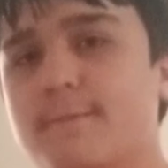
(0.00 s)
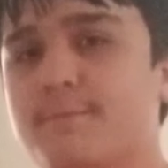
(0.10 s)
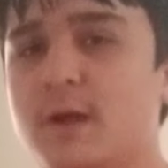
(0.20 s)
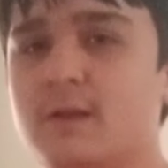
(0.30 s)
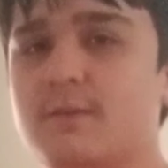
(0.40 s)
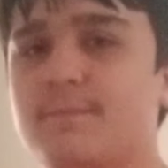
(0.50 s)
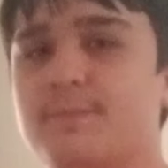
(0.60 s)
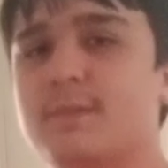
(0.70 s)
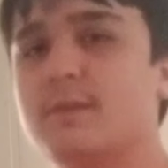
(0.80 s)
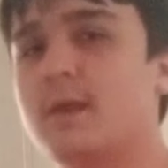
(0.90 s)
But
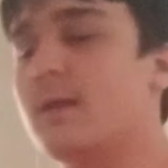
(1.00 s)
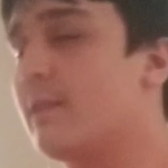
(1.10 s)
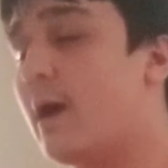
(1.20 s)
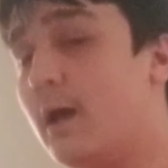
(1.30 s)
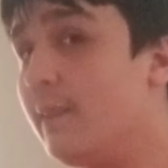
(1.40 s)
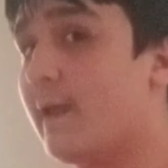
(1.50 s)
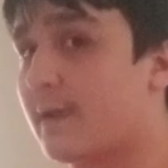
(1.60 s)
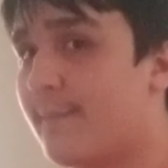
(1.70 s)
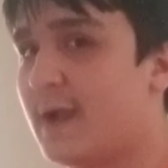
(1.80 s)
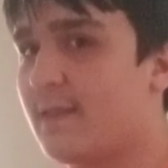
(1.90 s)

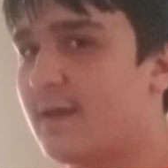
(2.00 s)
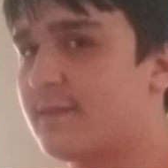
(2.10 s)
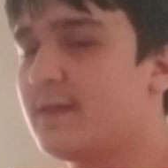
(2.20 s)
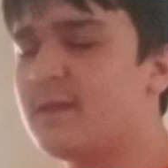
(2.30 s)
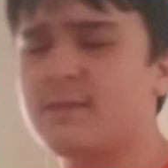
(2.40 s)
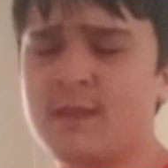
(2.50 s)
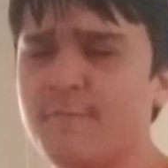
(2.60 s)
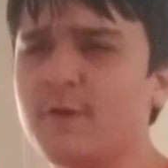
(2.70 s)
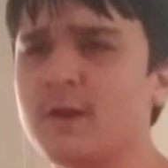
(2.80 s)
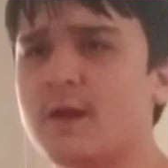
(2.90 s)
unlike Byleth, he's
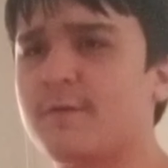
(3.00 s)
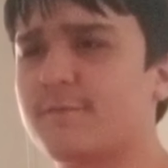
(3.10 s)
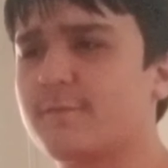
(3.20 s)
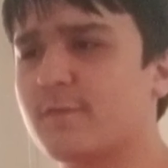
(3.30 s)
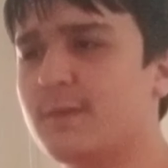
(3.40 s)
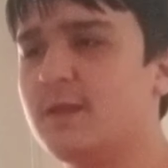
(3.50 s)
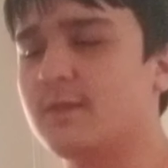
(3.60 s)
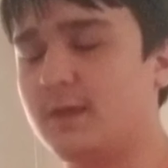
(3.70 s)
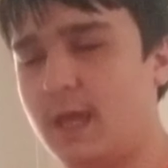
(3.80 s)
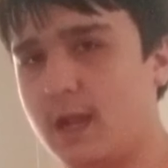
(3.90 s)
different enough for me
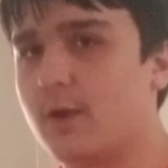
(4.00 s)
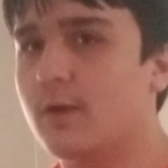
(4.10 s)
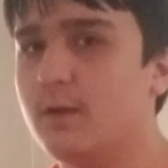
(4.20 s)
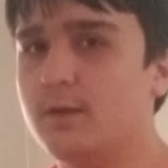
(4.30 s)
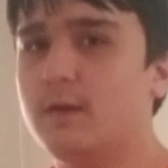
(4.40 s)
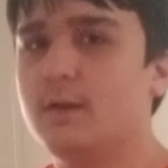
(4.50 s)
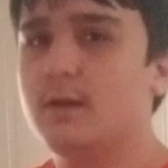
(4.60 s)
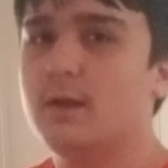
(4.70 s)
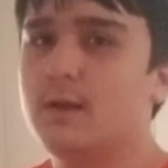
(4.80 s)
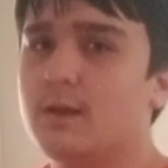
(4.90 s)
to care,
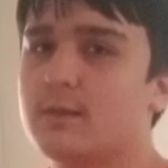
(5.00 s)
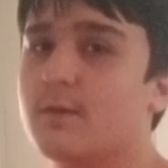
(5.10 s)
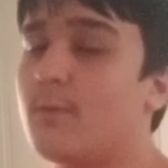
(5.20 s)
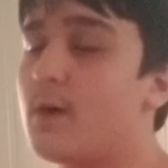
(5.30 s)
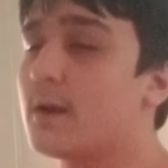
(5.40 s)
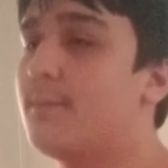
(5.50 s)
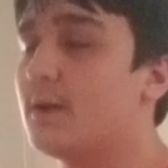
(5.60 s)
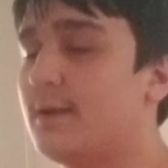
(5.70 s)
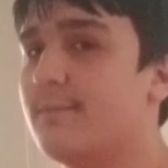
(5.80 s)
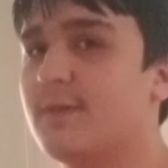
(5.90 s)
to want to
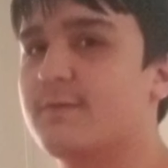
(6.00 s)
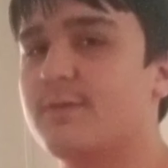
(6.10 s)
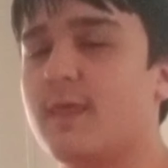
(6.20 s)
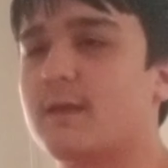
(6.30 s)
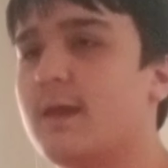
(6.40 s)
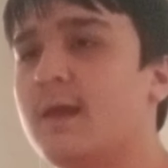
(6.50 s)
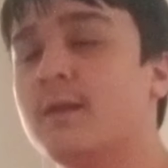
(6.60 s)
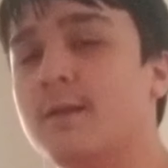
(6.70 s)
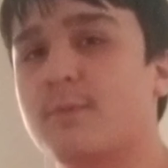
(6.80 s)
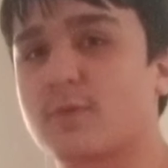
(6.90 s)
put him this, like,
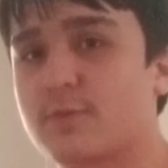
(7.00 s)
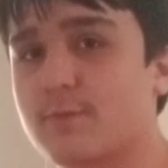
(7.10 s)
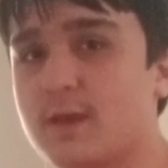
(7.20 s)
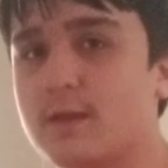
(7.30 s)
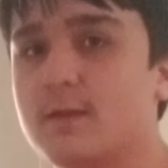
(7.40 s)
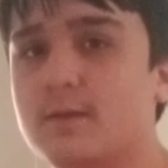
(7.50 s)
at number 3.